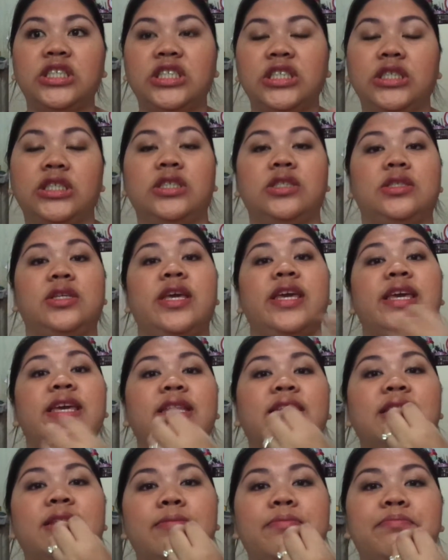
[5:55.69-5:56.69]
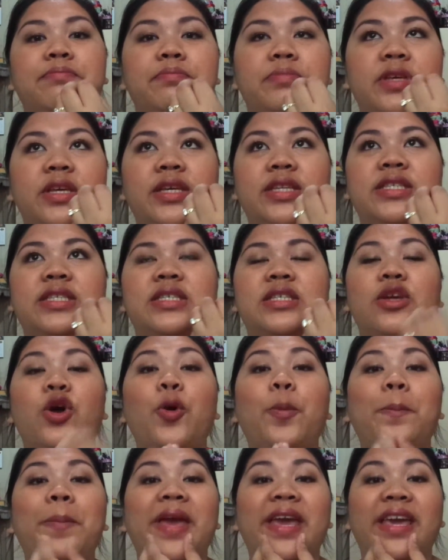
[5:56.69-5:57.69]
uh, it, it's
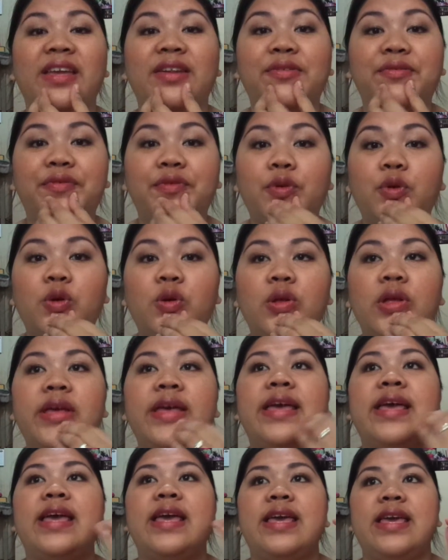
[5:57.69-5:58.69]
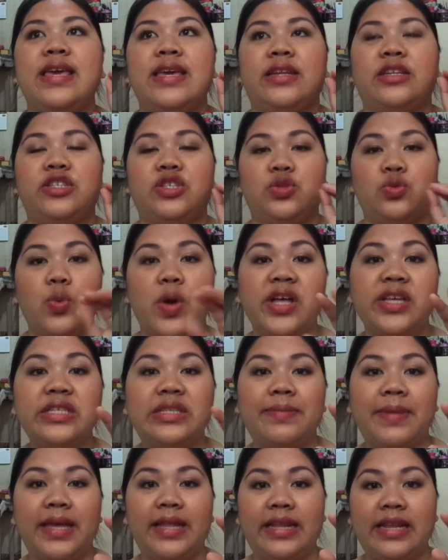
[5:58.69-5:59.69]
so painful, it
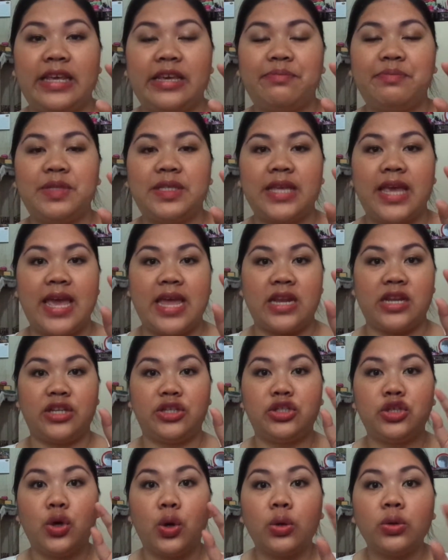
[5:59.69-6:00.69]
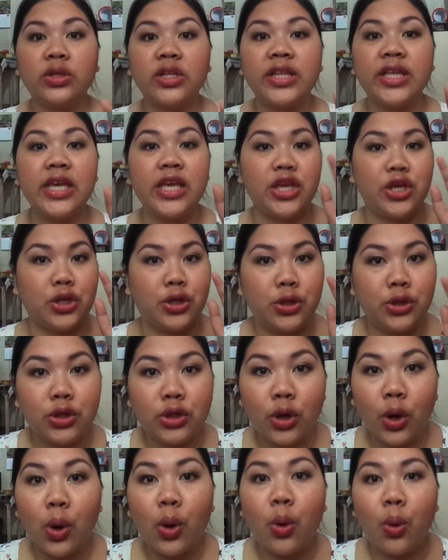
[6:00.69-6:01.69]
swells my lips, and totally you
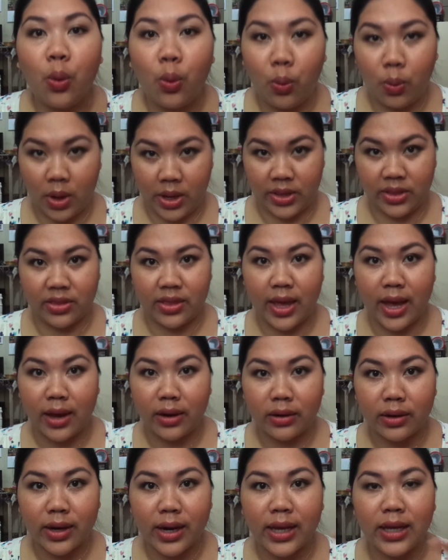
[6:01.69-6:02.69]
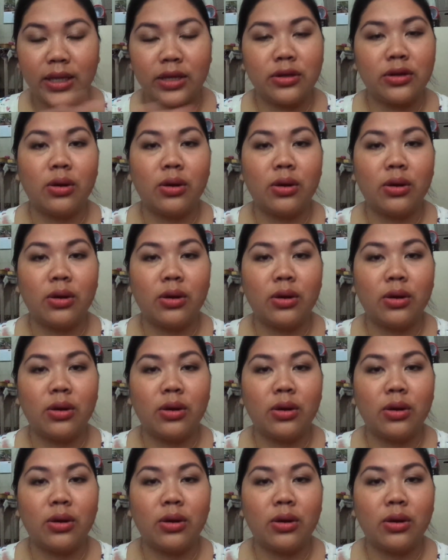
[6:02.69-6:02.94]
don't want that, right? You